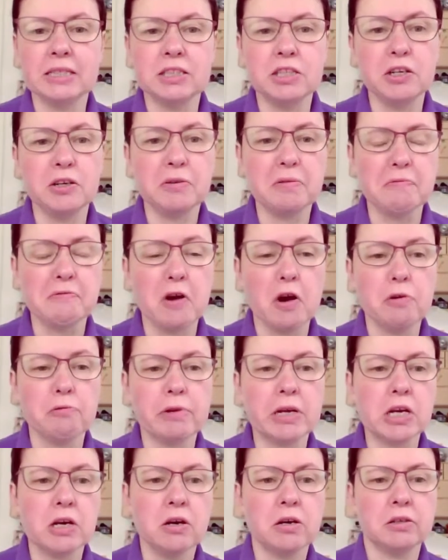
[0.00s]
you've got
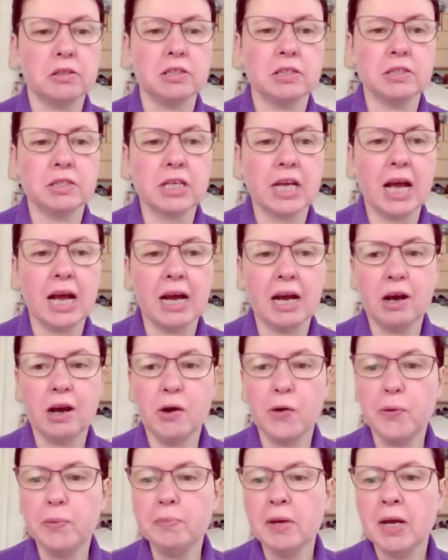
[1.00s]
recorders at
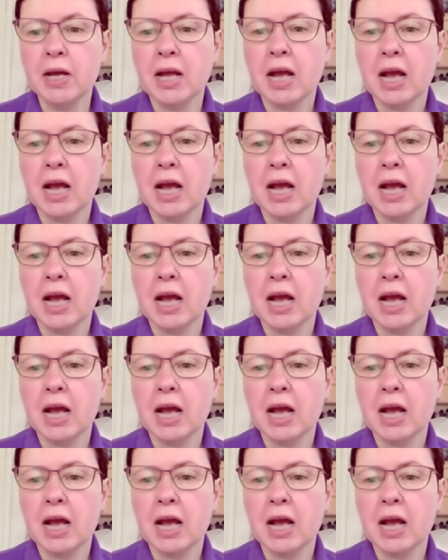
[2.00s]
home